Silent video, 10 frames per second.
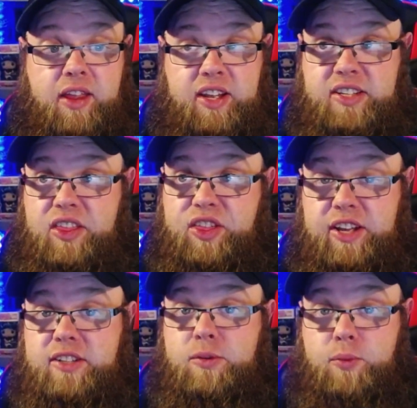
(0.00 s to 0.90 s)
These are
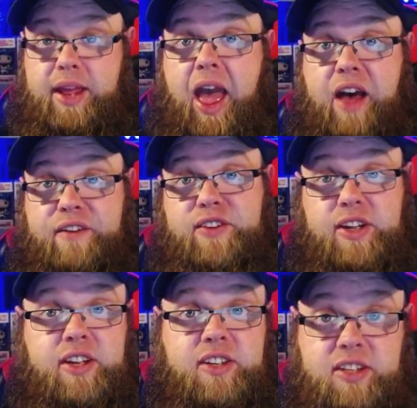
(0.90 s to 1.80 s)
things that we have to
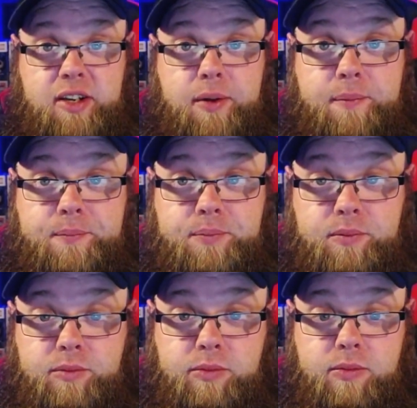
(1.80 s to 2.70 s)
consider.
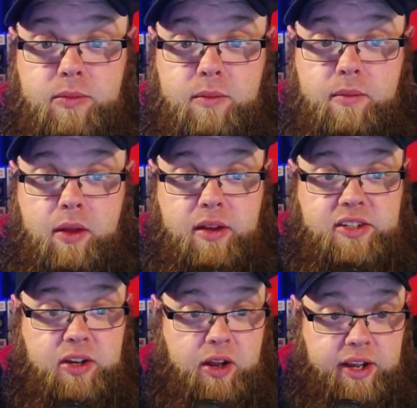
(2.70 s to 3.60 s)

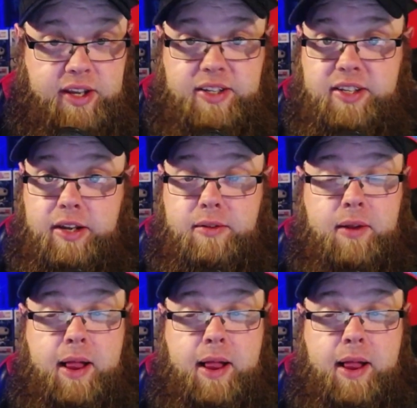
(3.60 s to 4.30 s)
So like I said,